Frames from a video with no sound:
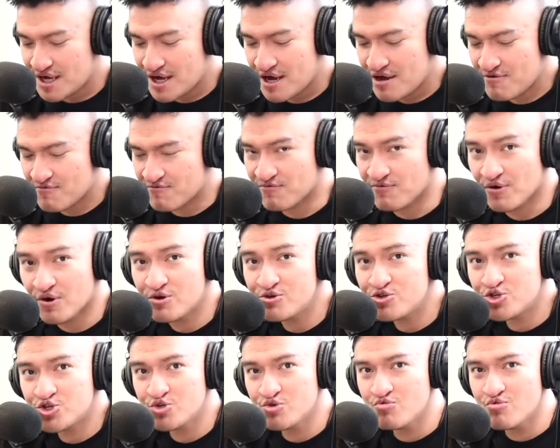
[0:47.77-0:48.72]

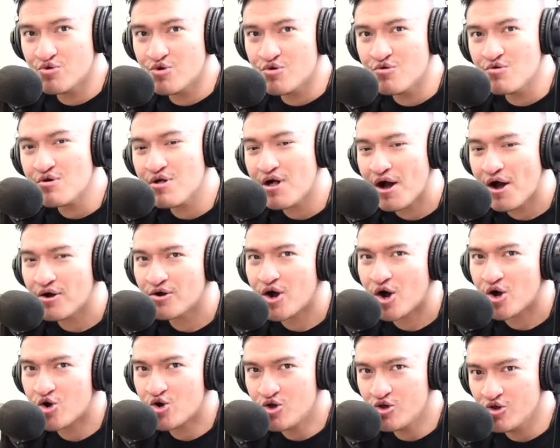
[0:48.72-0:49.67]
virtual
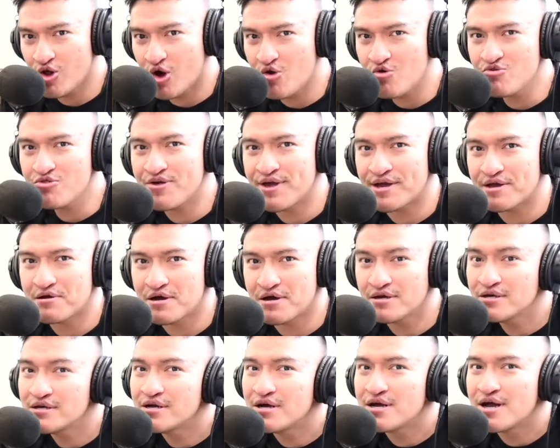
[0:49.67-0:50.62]

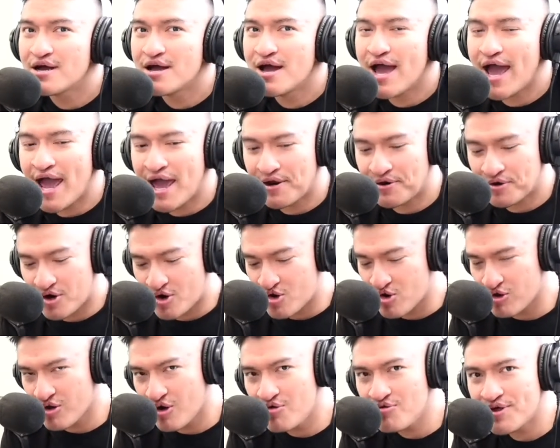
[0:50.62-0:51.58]
clothing and
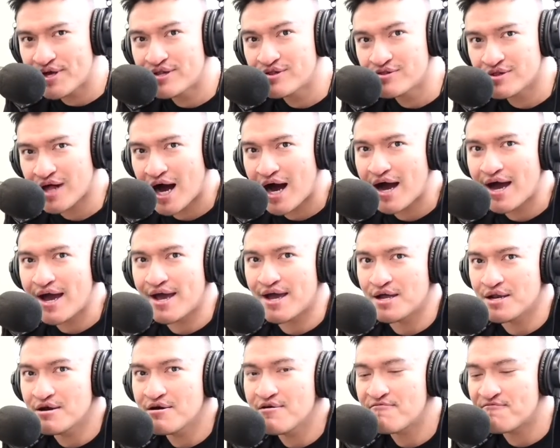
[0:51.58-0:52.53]
clothing
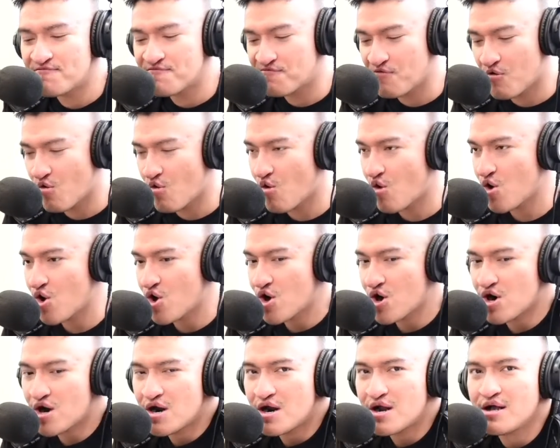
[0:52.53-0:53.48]
line
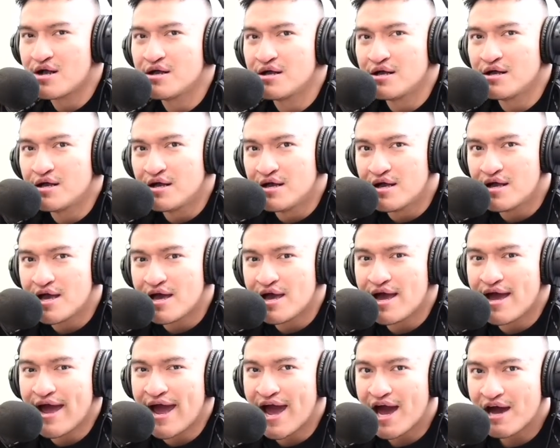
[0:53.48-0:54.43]
for
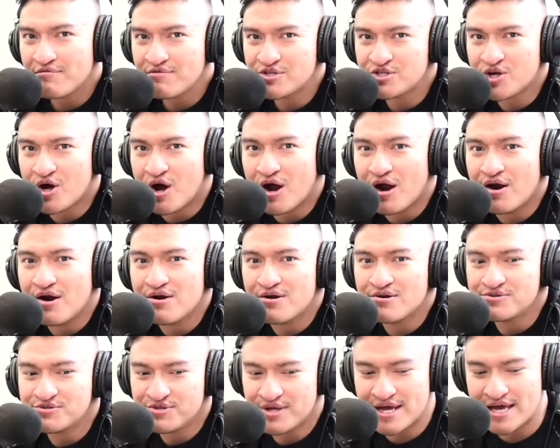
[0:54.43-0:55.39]

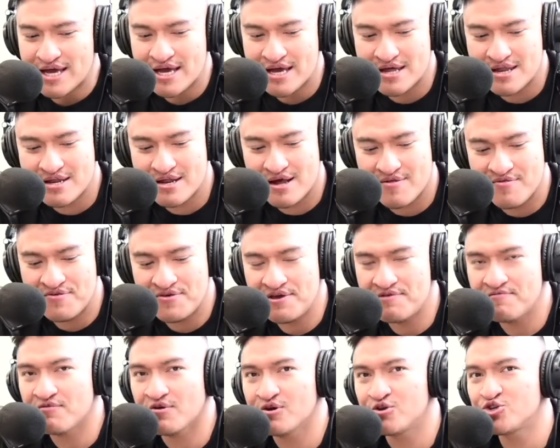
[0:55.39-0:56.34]
avatars in
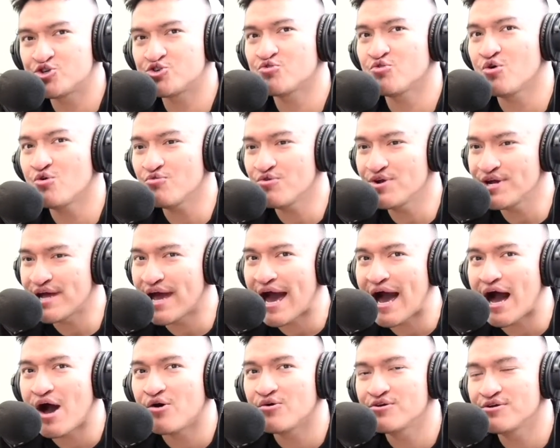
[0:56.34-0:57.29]
the virtual
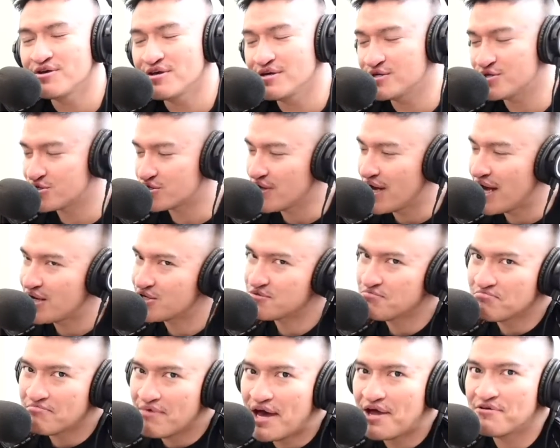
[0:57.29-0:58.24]
reality /
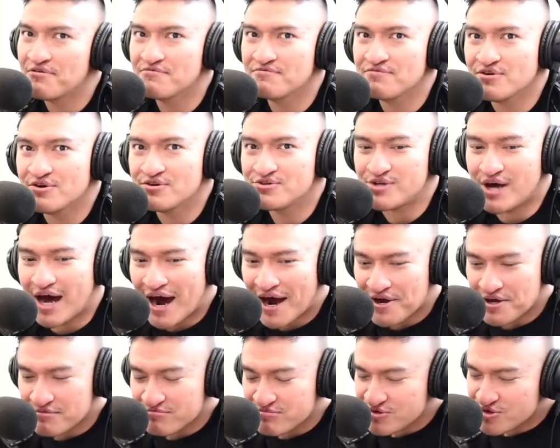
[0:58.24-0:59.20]
metaverse.
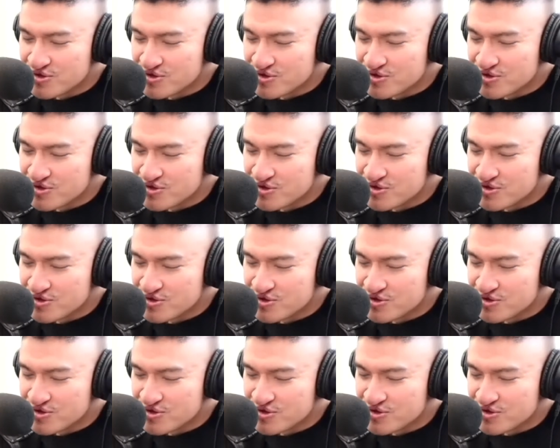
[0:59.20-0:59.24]
I am